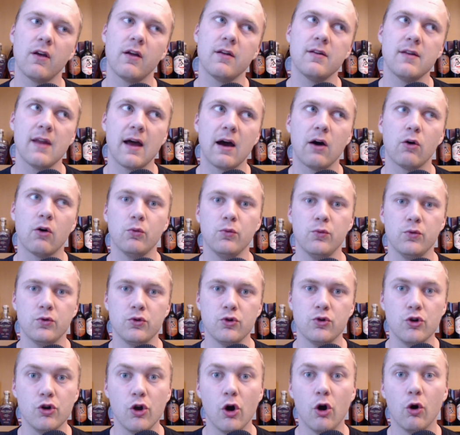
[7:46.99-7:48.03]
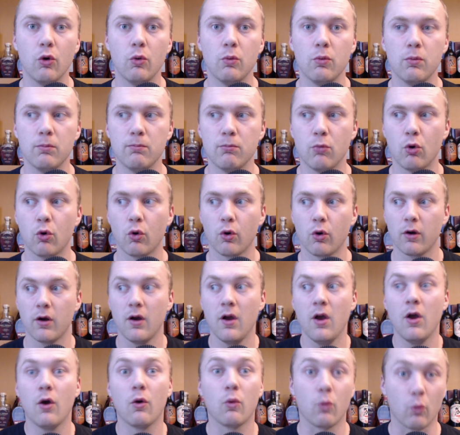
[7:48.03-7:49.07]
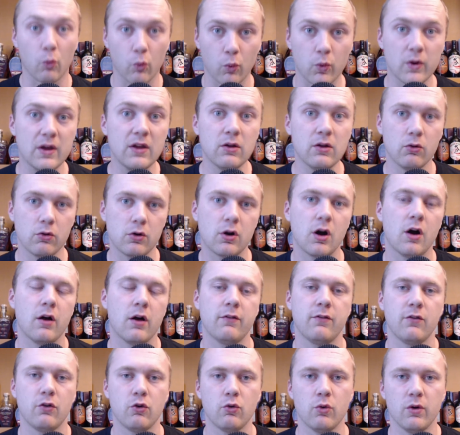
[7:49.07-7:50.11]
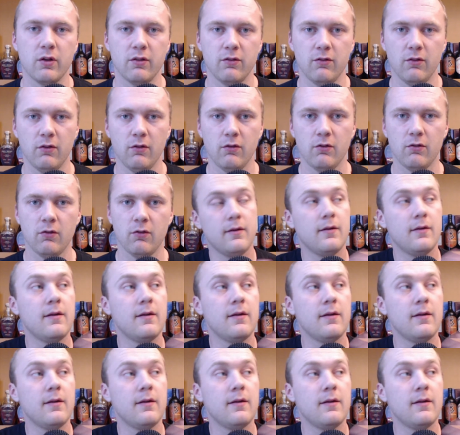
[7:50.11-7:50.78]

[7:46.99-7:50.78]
now no more real consequences.